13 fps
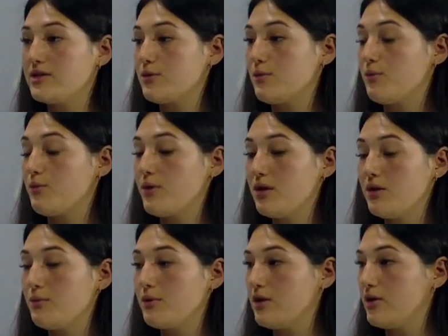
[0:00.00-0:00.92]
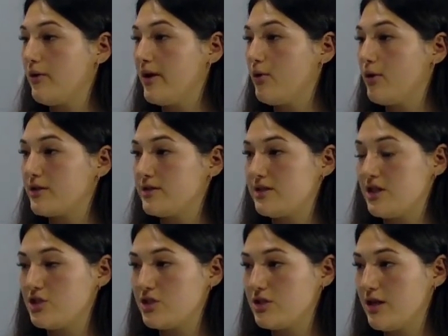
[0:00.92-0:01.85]
really, really great
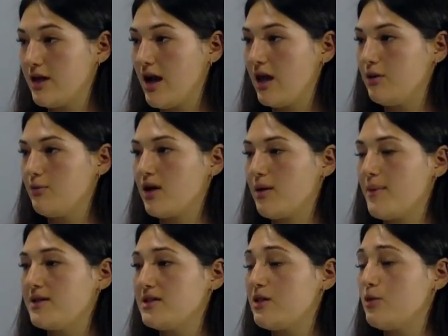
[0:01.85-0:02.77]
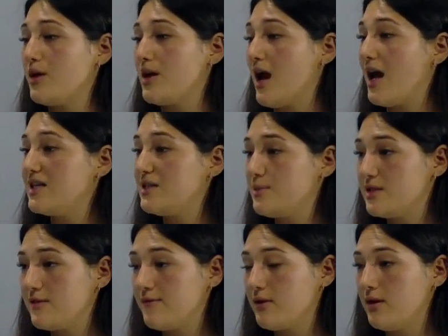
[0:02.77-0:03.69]
organization, and I highly recommend it. The one I
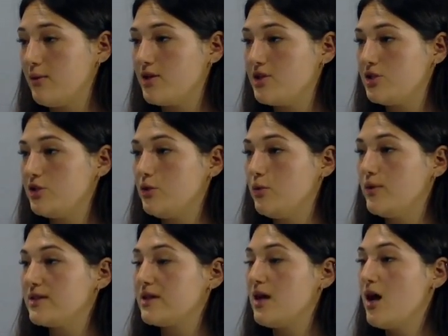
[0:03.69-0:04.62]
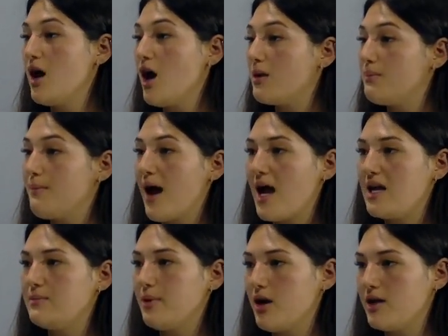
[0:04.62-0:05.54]
specifically went to was on
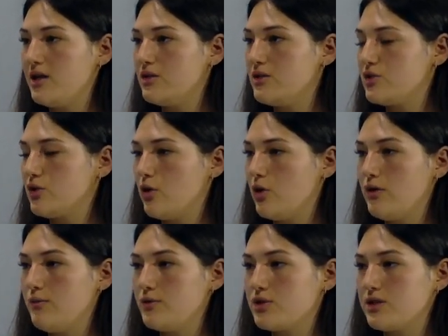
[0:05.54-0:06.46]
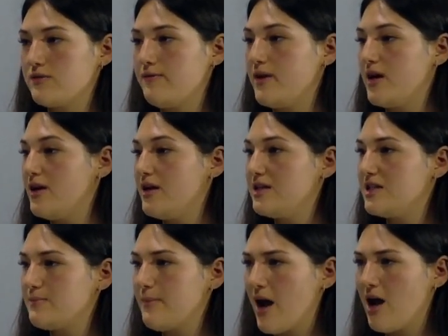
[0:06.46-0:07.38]
Mind, Body, and Soul, and it was just very
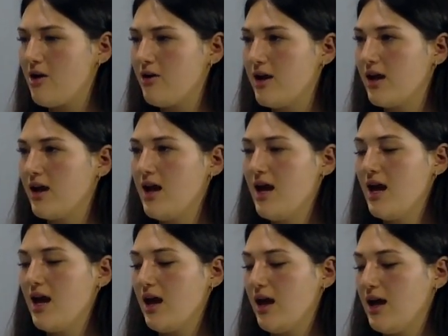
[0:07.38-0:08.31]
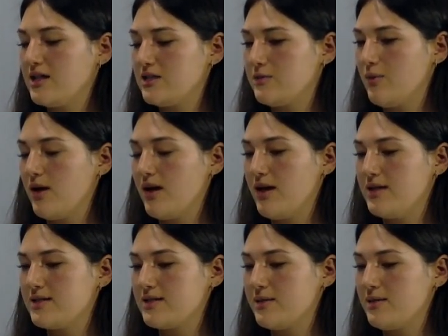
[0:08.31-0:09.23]
inspiring, as well
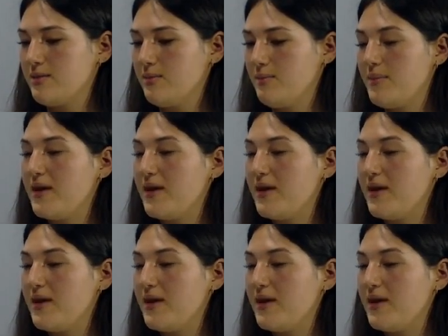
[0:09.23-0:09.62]
as being